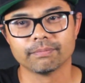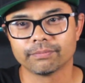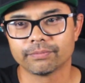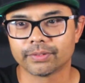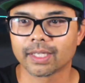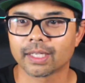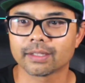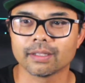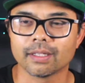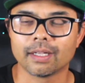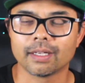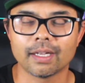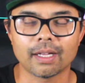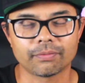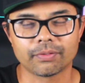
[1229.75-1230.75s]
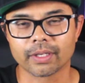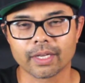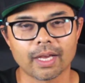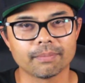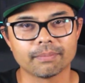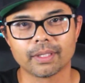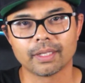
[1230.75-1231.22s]
Not
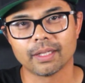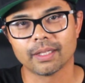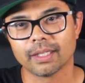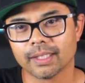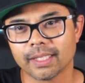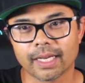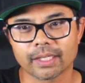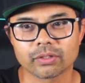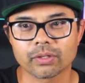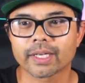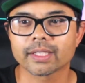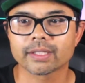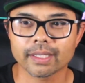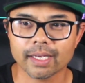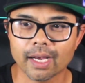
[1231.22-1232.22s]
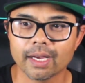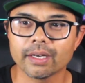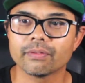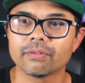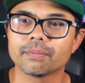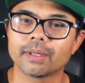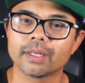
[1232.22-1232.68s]
forgot, but yeah, so I can say hi to
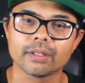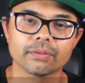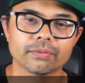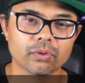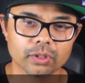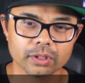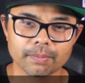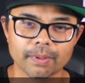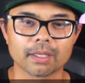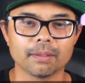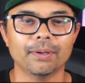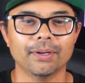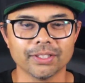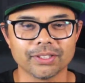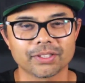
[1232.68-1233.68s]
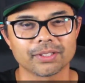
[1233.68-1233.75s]
everybody. And of course, Michael Bush.